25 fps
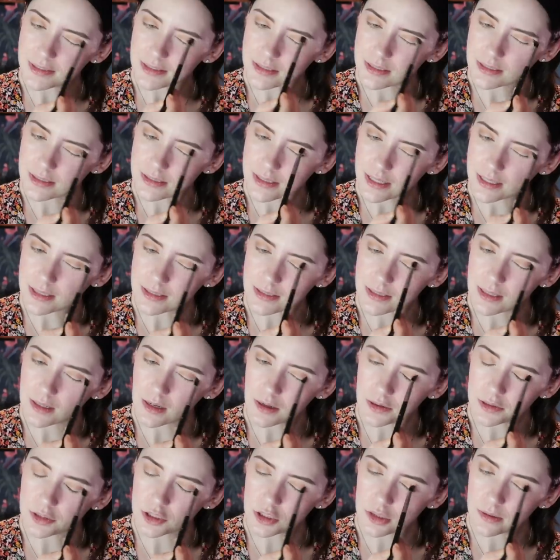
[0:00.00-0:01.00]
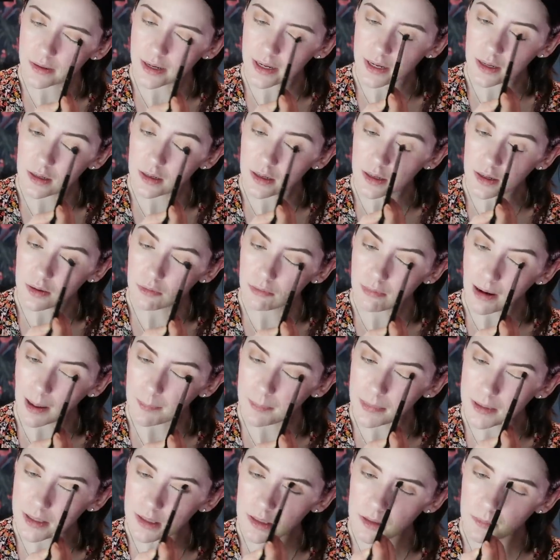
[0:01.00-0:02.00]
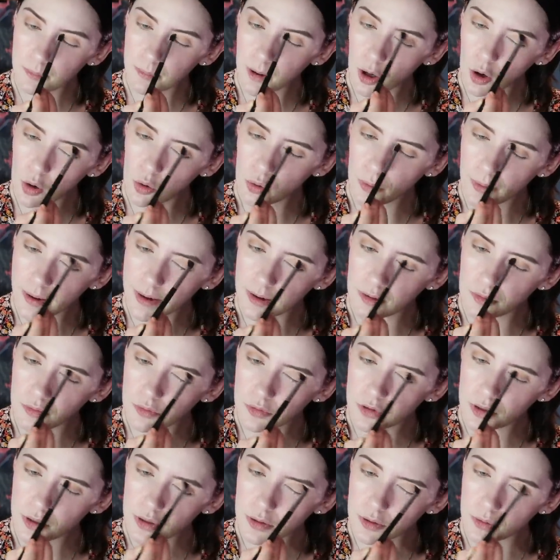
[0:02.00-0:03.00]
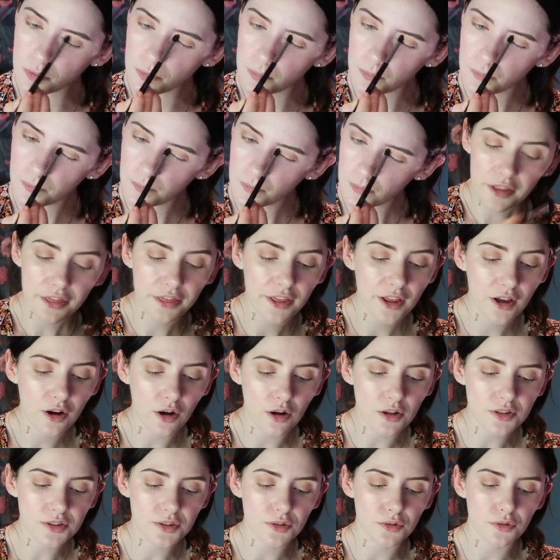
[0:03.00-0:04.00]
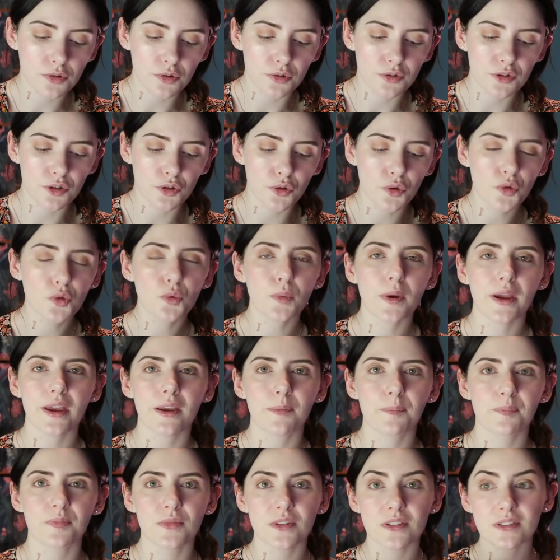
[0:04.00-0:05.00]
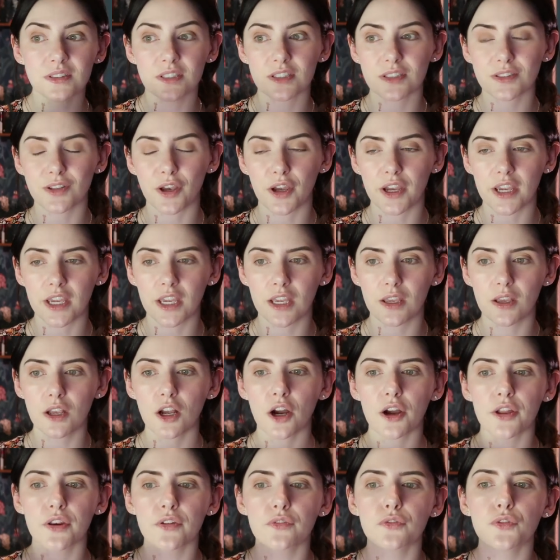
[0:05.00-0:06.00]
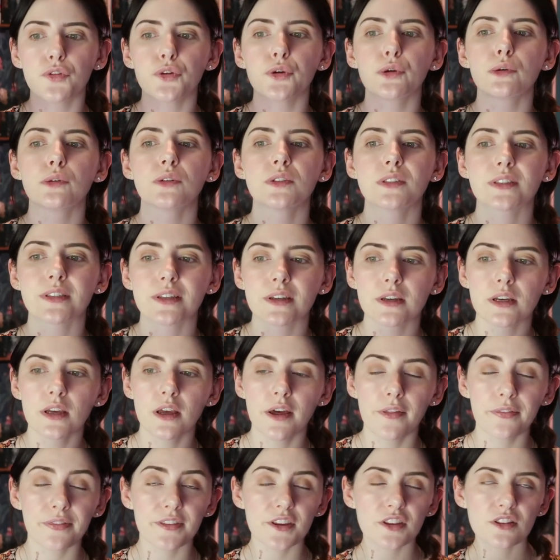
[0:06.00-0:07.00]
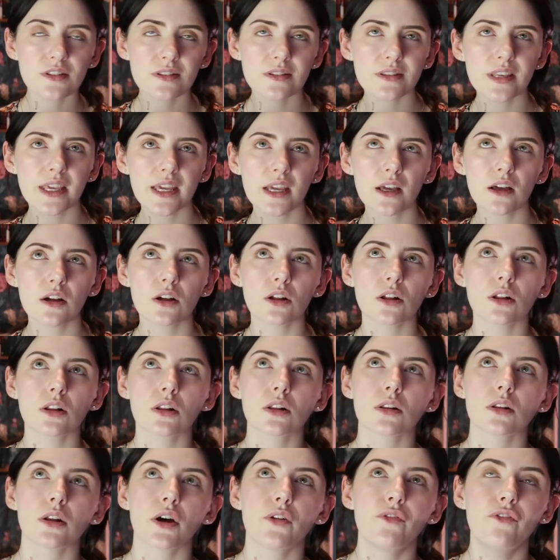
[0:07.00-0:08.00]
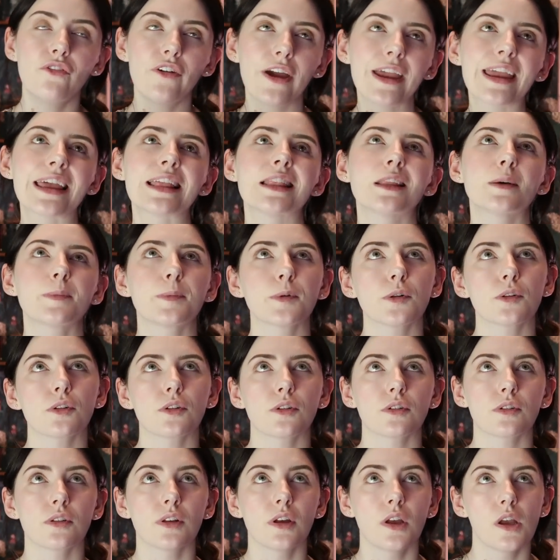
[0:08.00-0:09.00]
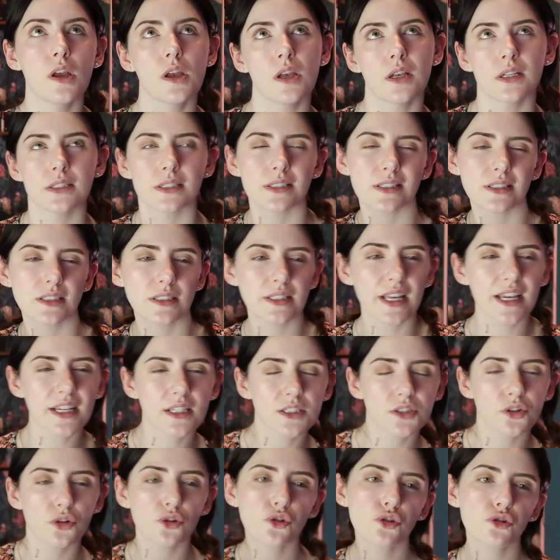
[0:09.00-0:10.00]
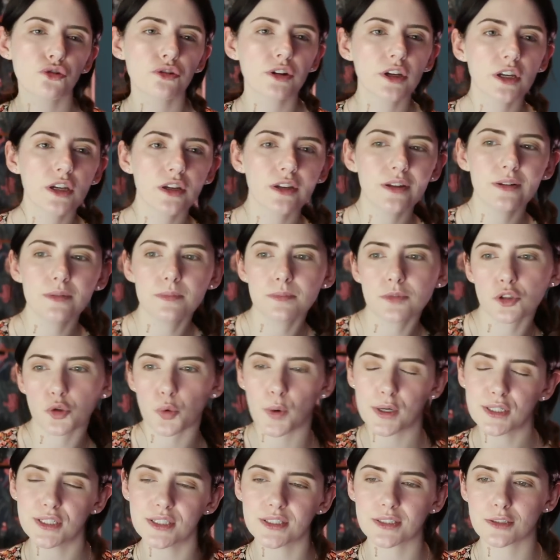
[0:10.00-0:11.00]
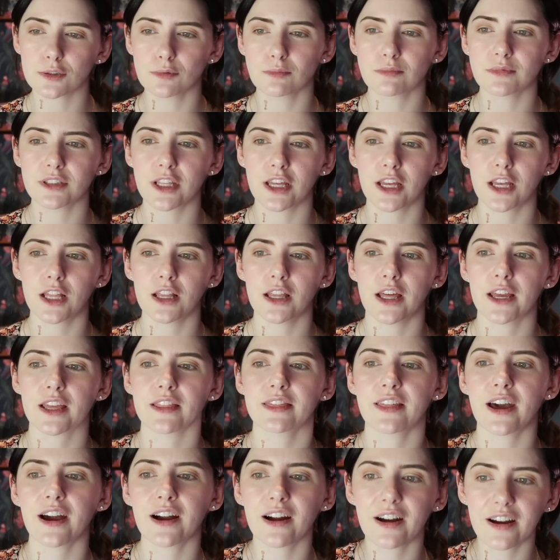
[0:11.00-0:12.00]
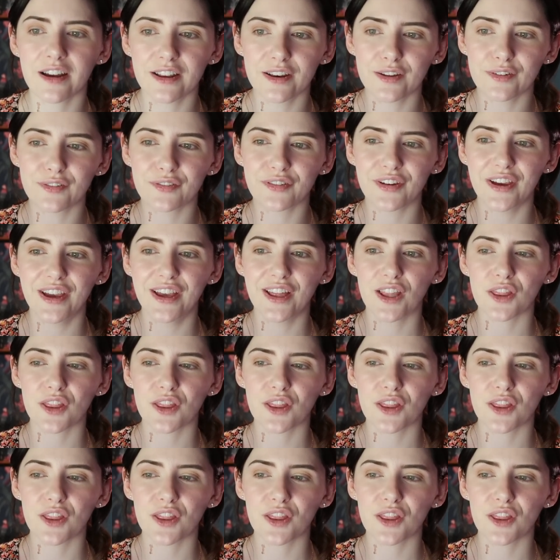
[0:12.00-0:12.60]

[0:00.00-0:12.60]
in sexy lingerie and like wrap a little bow around, you know? I think also though, you know the way society kind of views the single, available, sex-hungry 20-something, like that kind of,